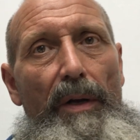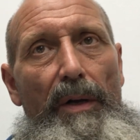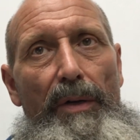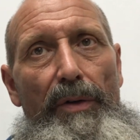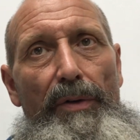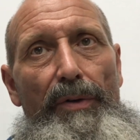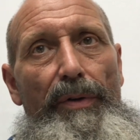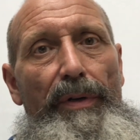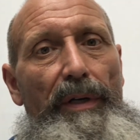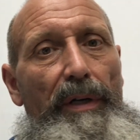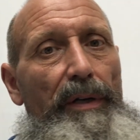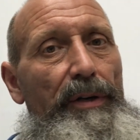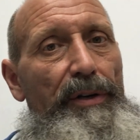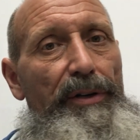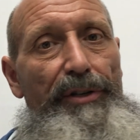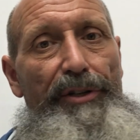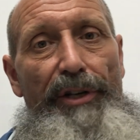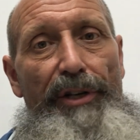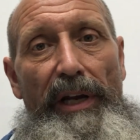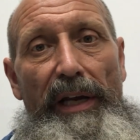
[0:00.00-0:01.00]
nuclear
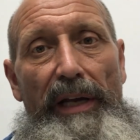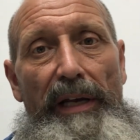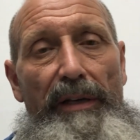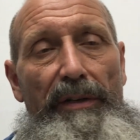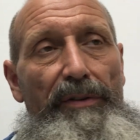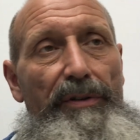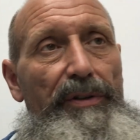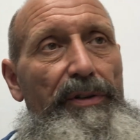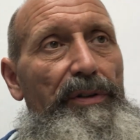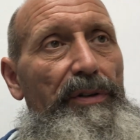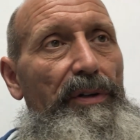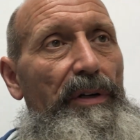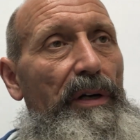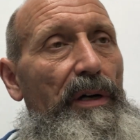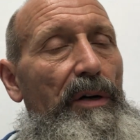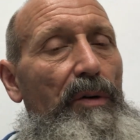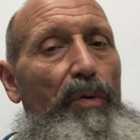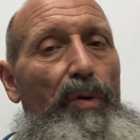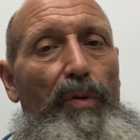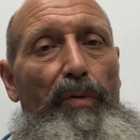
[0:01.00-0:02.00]
exchange,
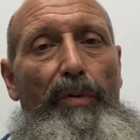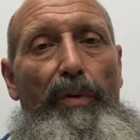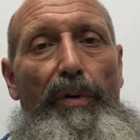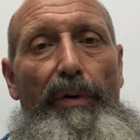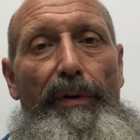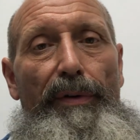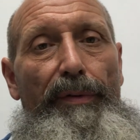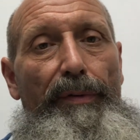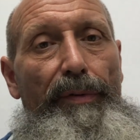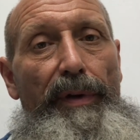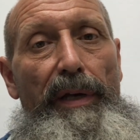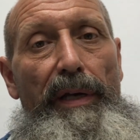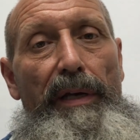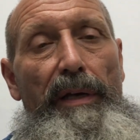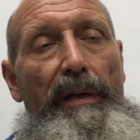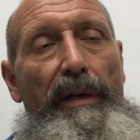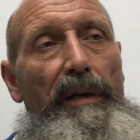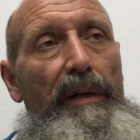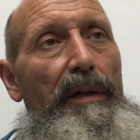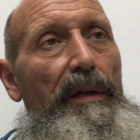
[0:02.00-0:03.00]
World War
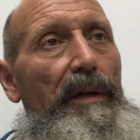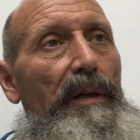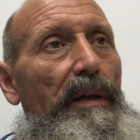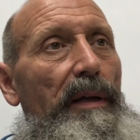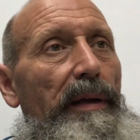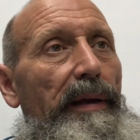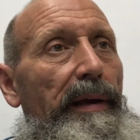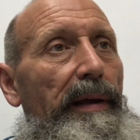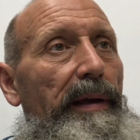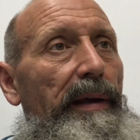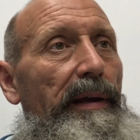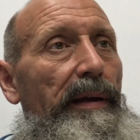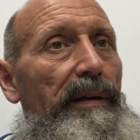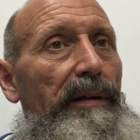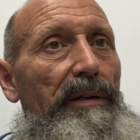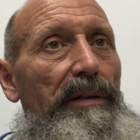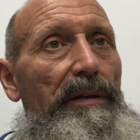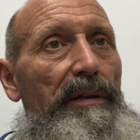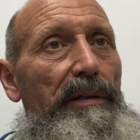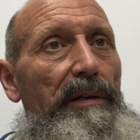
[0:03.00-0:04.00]
III,
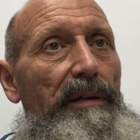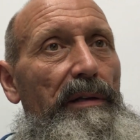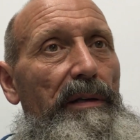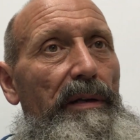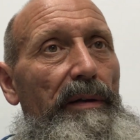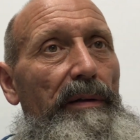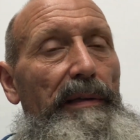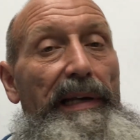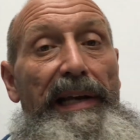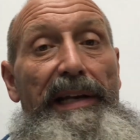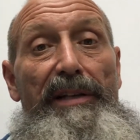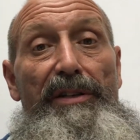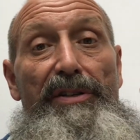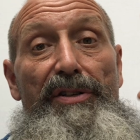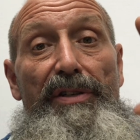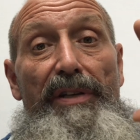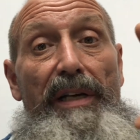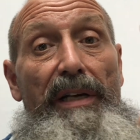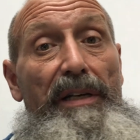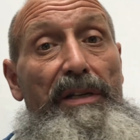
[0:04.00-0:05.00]
and the
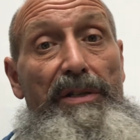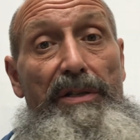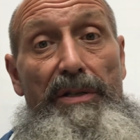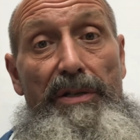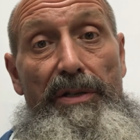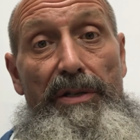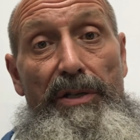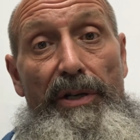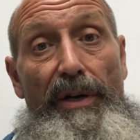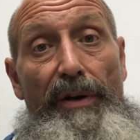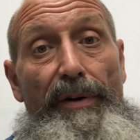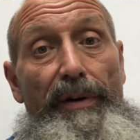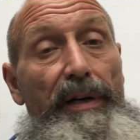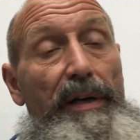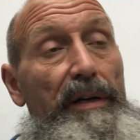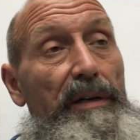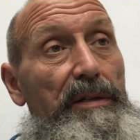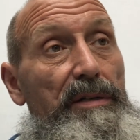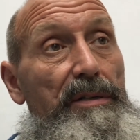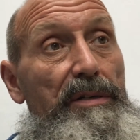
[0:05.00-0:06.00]
latest thing is
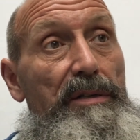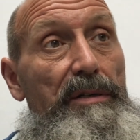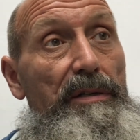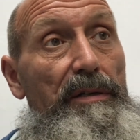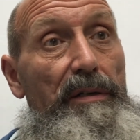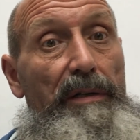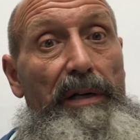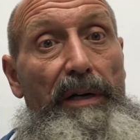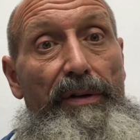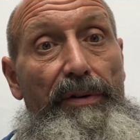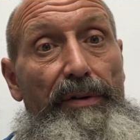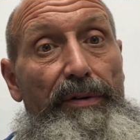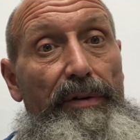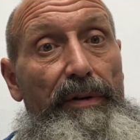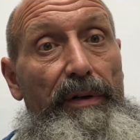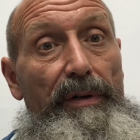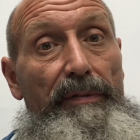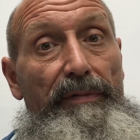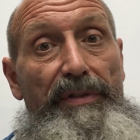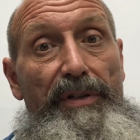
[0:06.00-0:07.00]
Syria, the
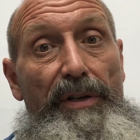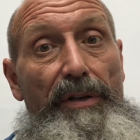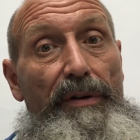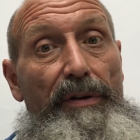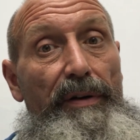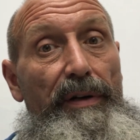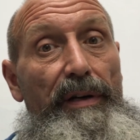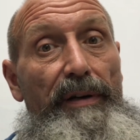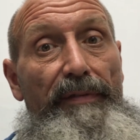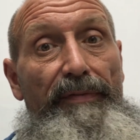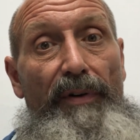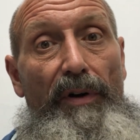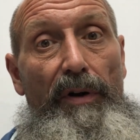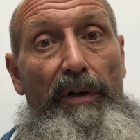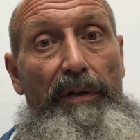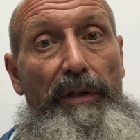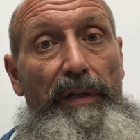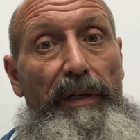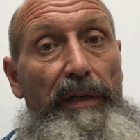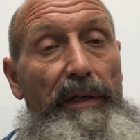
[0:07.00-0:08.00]
country of Syria
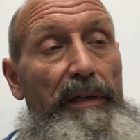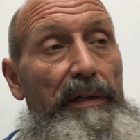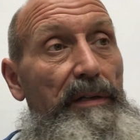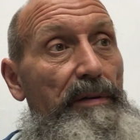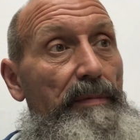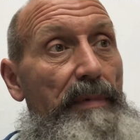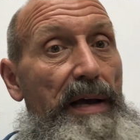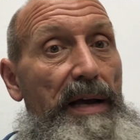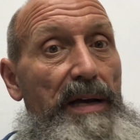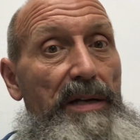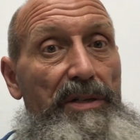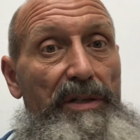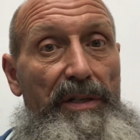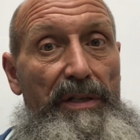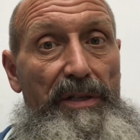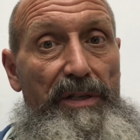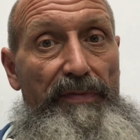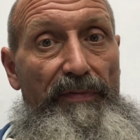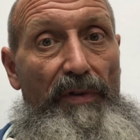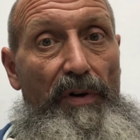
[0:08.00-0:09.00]
falling and
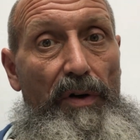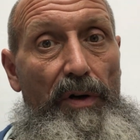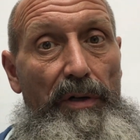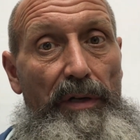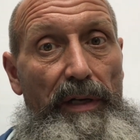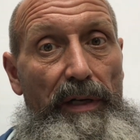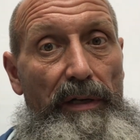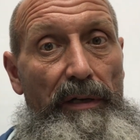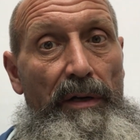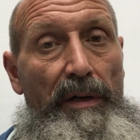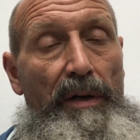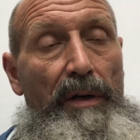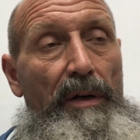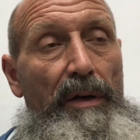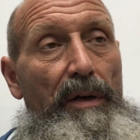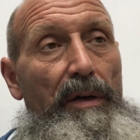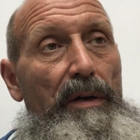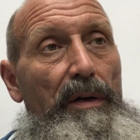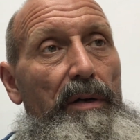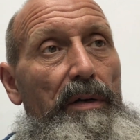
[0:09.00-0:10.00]
Damascus falling,
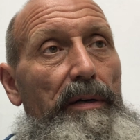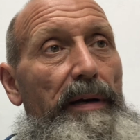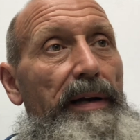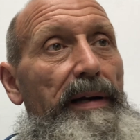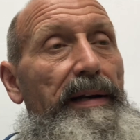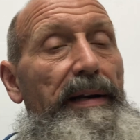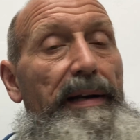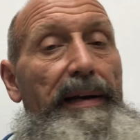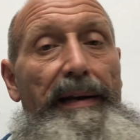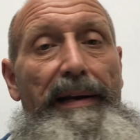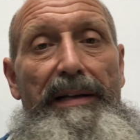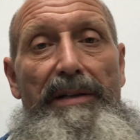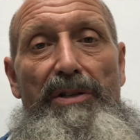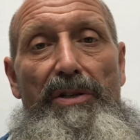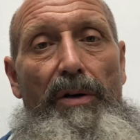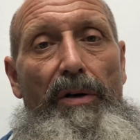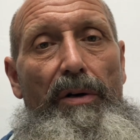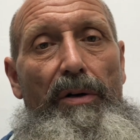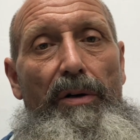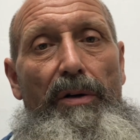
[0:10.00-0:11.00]
right? And that's
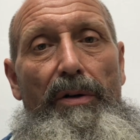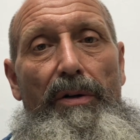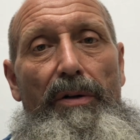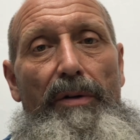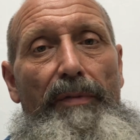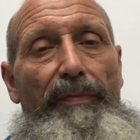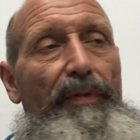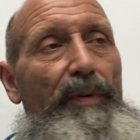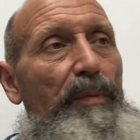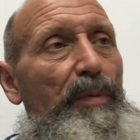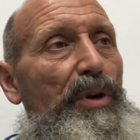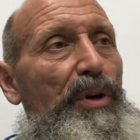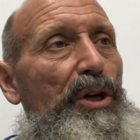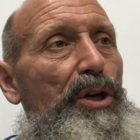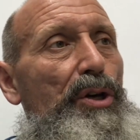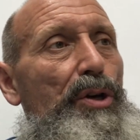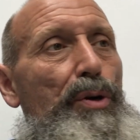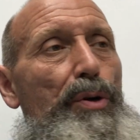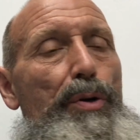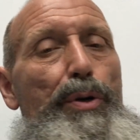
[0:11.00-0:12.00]
all from
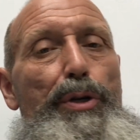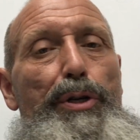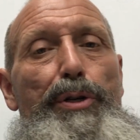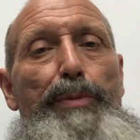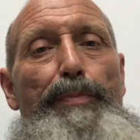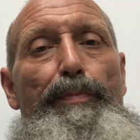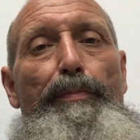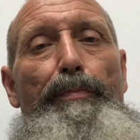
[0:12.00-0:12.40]
huge